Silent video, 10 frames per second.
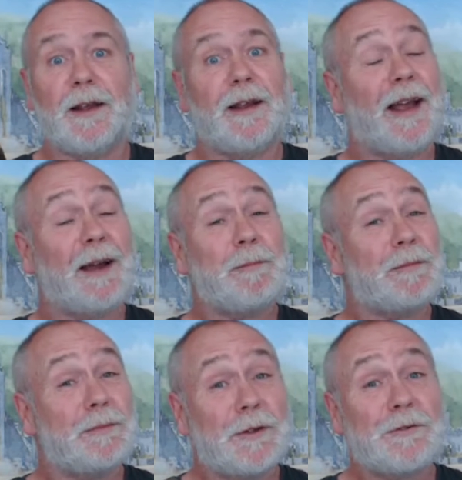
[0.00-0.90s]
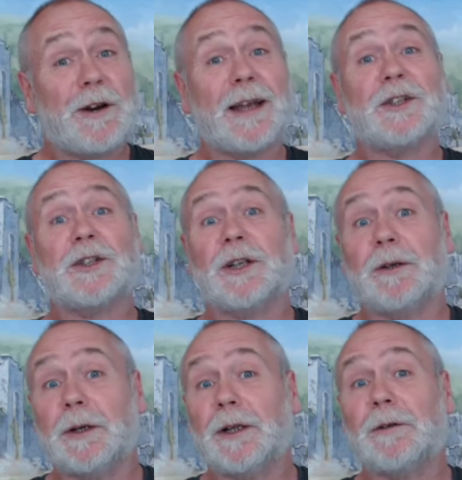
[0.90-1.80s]
And gradually
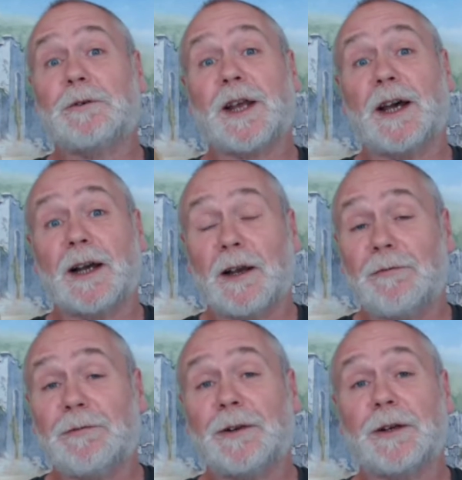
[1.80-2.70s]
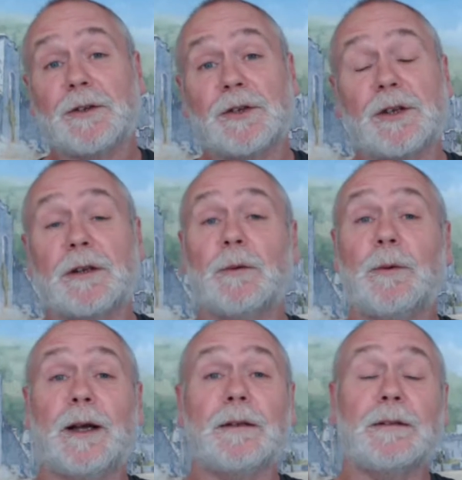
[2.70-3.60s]
we lose our confidence.
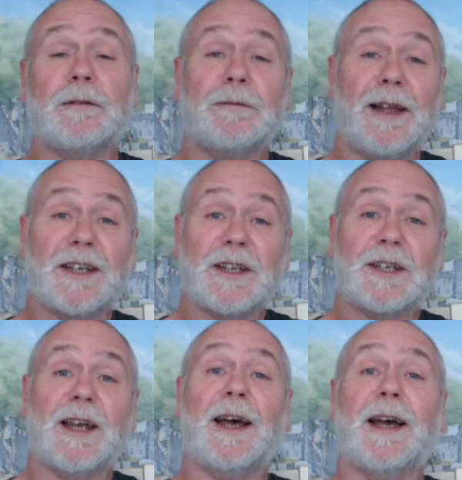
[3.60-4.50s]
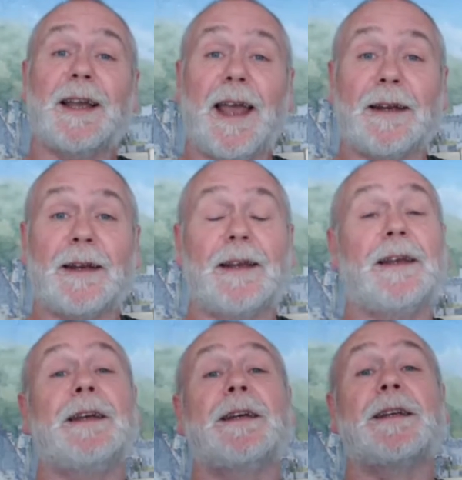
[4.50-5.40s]
Well, let's start again.
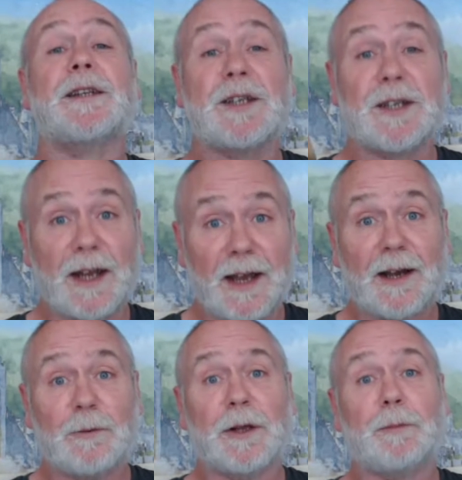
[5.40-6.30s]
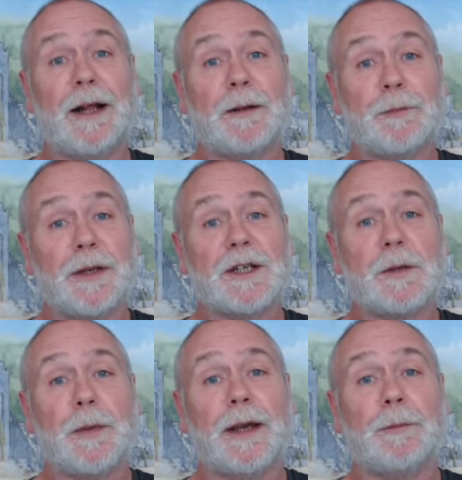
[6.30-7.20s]
Start with a blank piece of
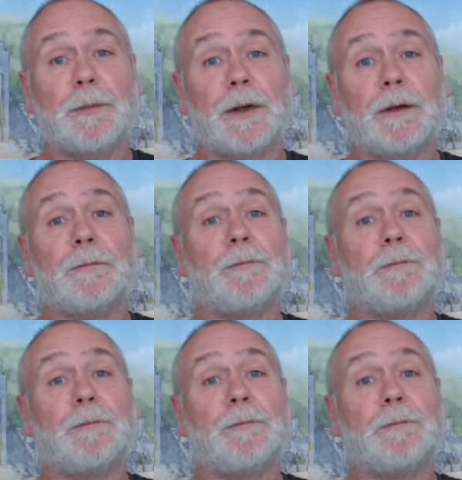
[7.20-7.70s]
paper.